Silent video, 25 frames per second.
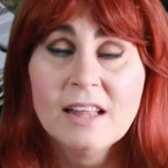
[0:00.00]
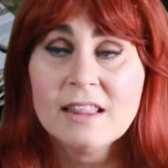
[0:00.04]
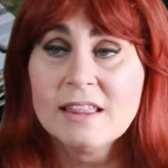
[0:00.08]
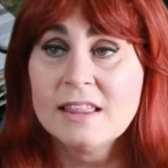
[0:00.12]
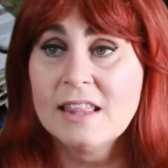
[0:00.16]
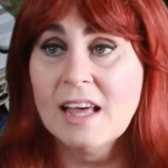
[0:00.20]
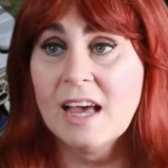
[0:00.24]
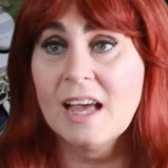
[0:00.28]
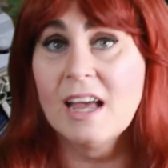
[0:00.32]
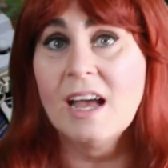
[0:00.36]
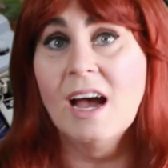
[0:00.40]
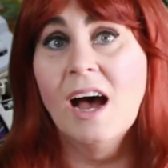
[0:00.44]

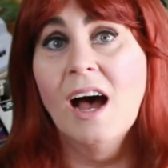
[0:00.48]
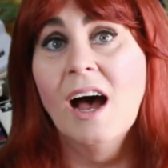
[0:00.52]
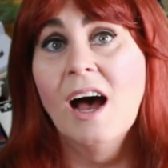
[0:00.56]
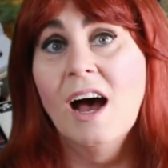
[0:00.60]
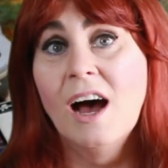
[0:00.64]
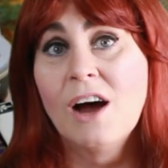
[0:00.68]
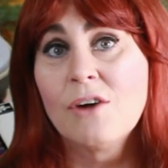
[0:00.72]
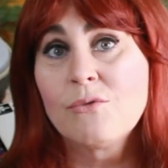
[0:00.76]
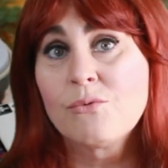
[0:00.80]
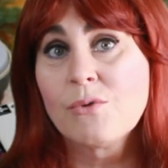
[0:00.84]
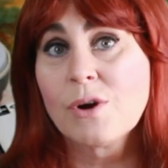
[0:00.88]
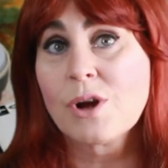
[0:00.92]
They
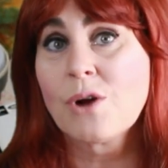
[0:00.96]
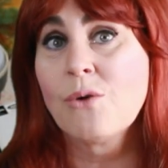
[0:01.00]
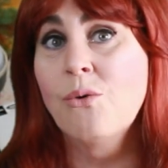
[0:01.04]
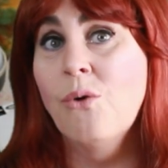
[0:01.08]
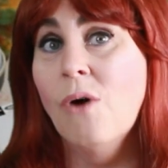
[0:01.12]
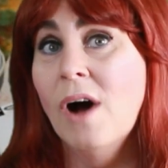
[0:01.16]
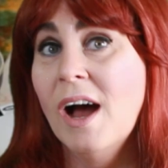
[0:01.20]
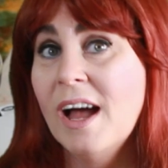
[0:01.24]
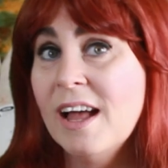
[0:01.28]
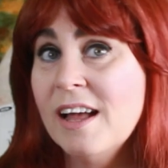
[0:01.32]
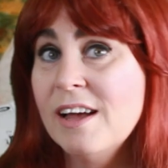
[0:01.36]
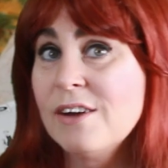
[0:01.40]
are
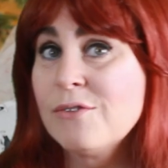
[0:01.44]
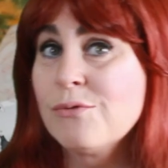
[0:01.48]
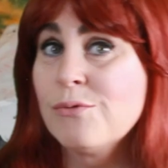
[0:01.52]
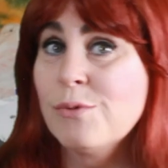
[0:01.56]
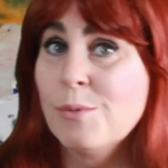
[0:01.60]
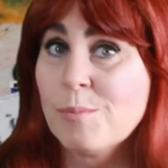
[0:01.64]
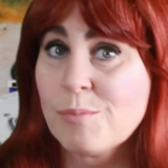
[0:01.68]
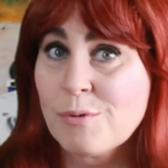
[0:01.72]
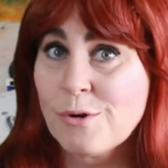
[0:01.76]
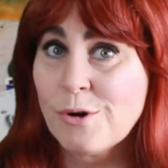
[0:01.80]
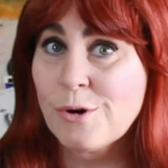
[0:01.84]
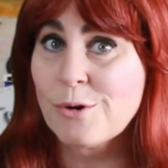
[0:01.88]
required
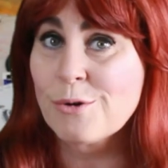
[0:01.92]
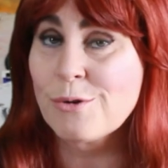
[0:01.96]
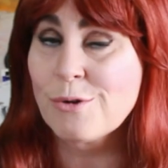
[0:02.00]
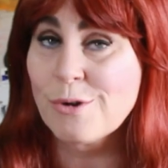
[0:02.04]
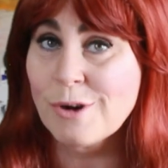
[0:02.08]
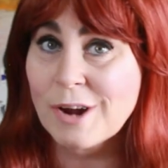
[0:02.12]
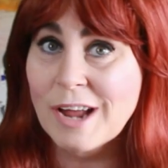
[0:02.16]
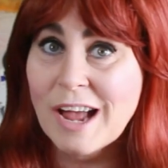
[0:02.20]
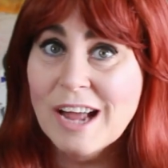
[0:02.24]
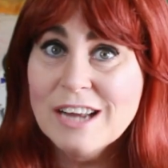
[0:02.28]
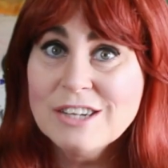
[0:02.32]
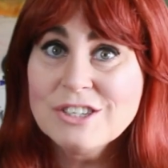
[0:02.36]
for
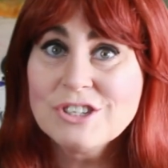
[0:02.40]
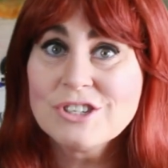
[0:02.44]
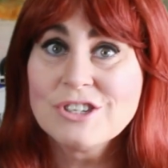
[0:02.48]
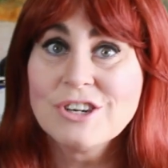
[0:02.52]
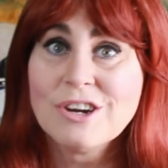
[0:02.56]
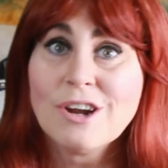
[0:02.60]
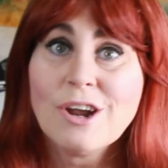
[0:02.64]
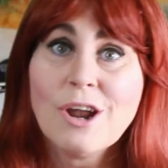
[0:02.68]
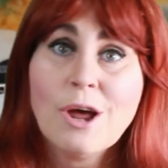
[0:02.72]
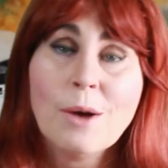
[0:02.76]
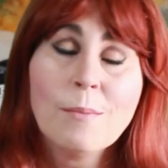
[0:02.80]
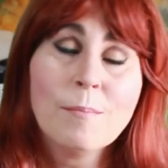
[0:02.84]

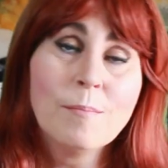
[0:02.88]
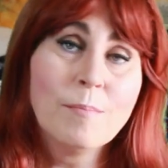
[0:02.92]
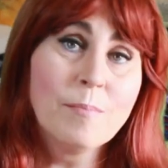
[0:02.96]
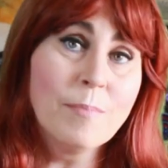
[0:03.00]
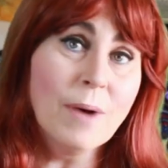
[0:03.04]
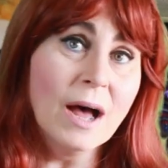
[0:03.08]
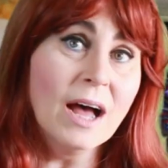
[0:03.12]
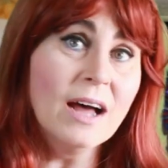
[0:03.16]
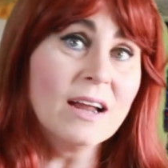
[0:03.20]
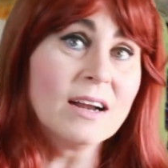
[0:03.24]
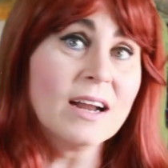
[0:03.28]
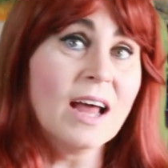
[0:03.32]
procreation,
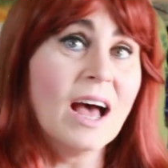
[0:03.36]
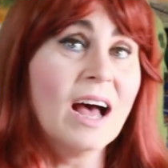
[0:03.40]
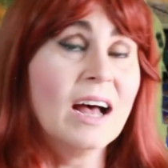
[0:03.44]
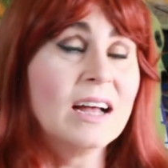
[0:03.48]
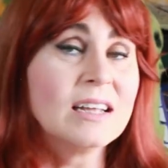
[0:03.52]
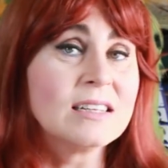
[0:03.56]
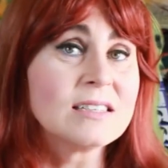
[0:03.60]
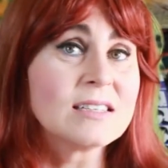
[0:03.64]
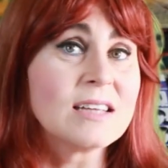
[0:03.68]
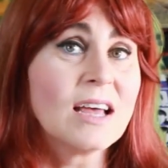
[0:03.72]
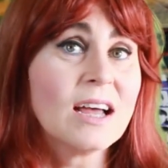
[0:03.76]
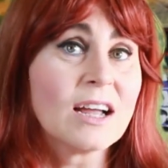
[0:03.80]
but
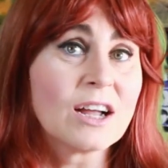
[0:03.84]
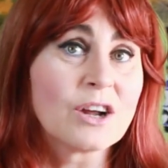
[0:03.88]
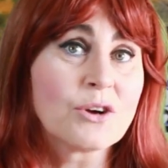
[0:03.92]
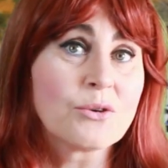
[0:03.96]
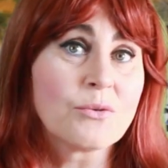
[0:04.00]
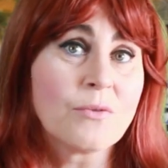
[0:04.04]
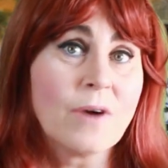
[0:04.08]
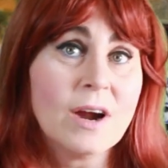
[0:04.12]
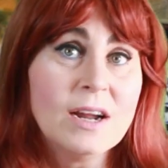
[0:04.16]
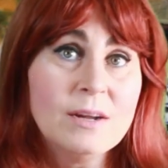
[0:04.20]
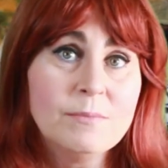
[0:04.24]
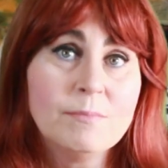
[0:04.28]
as a
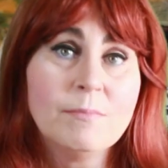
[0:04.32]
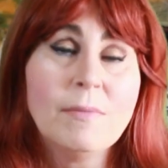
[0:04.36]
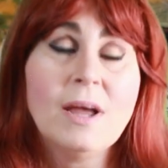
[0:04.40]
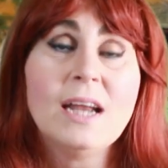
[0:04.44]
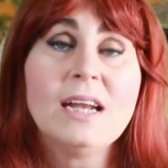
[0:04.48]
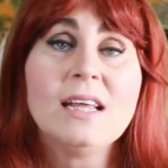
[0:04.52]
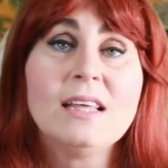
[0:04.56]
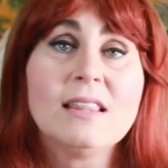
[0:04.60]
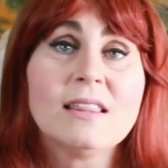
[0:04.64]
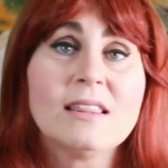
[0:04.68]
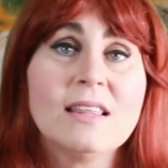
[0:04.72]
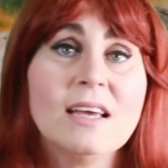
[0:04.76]
great
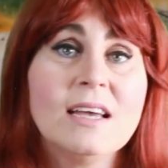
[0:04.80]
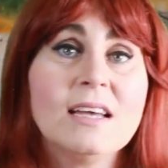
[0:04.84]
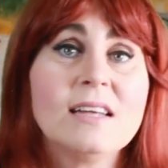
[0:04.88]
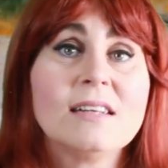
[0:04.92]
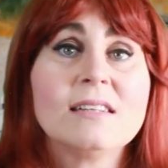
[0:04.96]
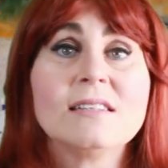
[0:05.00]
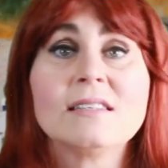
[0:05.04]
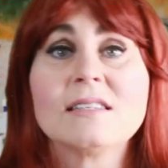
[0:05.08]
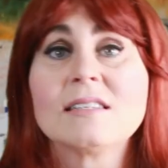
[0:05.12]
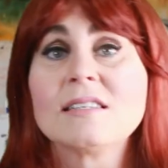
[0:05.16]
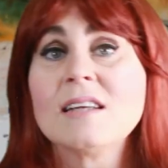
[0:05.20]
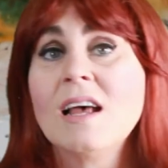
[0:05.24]
many
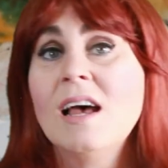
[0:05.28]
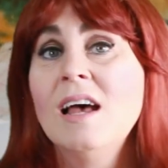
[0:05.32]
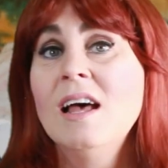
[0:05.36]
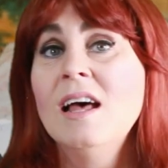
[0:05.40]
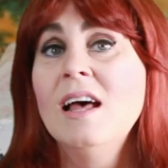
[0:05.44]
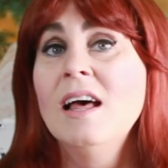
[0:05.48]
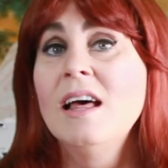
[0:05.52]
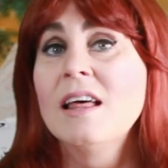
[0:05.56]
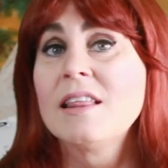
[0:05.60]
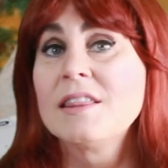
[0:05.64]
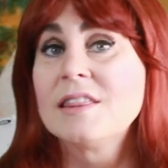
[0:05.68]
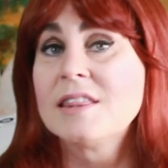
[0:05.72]
things
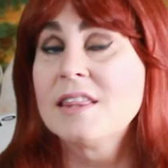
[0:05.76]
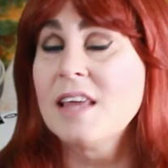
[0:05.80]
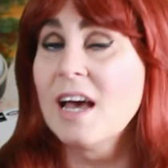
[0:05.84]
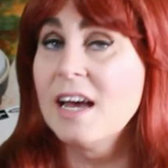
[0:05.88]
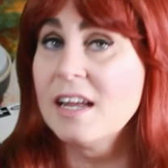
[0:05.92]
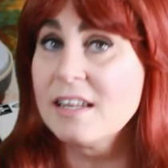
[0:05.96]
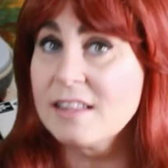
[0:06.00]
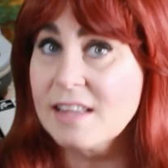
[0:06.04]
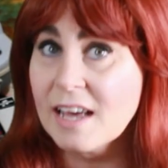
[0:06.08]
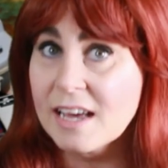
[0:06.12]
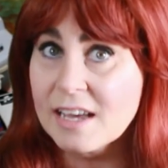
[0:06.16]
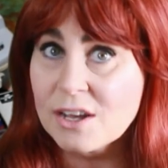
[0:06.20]

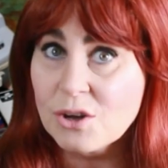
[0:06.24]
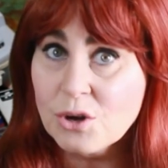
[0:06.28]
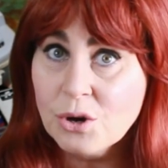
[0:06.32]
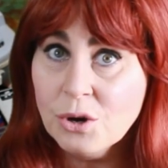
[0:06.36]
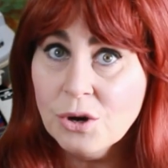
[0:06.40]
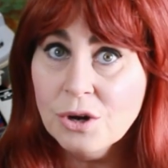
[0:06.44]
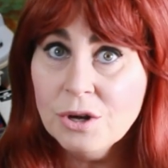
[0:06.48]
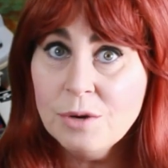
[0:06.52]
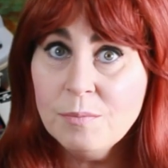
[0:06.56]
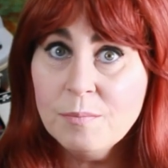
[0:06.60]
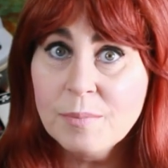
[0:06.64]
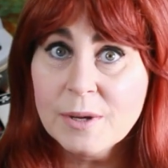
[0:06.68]
that they
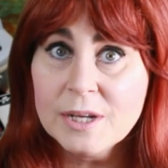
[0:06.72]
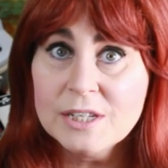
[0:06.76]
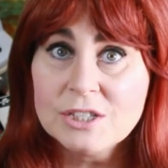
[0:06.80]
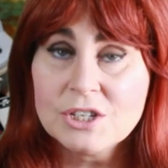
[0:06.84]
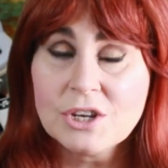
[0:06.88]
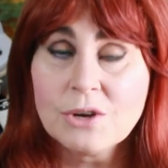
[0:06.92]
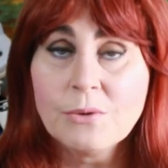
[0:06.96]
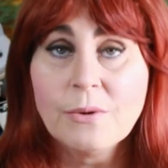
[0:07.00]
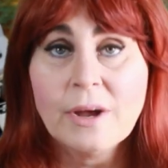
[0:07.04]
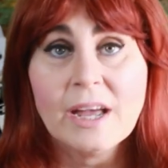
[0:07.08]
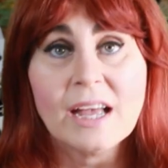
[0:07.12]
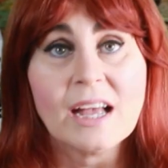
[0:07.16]
could be
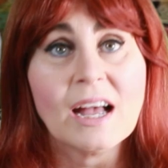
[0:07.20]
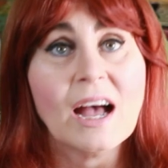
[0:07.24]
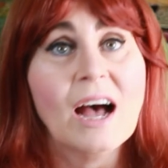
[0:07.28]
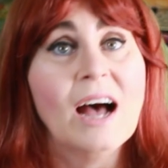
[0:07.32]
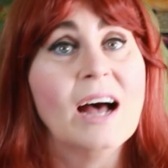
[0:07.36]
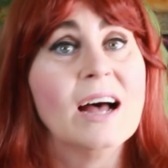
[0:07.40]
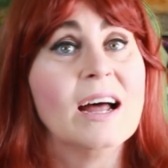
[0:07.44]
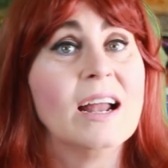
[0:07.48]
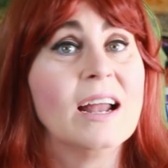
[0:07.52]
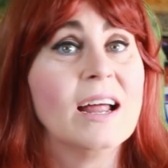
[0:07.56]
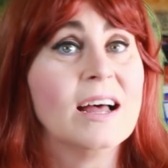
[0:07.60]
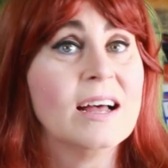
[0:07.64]
doing
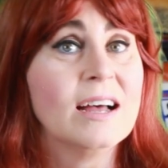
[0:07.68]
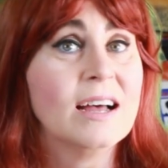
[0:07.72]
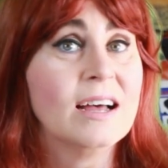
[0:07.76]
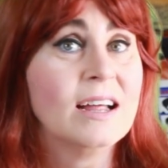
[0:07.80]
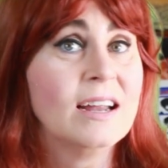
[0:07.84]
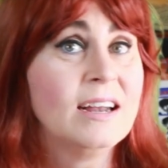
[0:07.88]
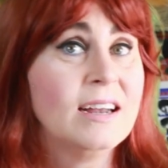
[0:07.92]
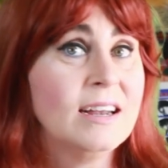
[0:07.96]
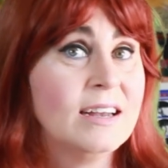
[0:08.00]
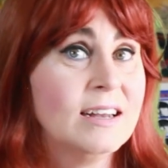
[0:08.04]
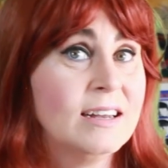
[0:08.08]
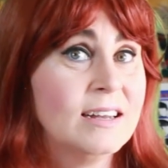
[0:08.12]
are